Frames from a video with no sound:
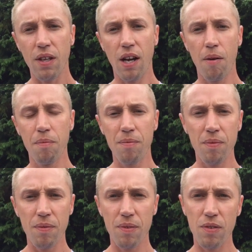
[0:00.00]
Um,
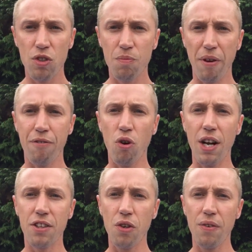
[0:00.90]
before
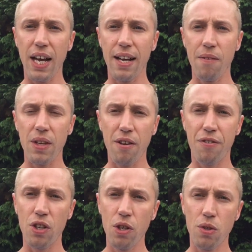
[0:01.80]
I do that, if
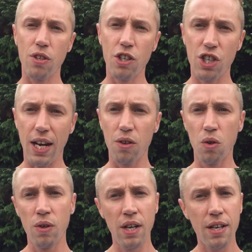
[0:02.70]
you're new to the
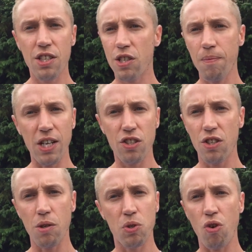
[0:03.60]
channel, smash the
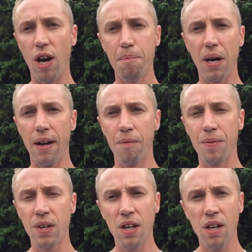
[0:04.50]
subscribe button.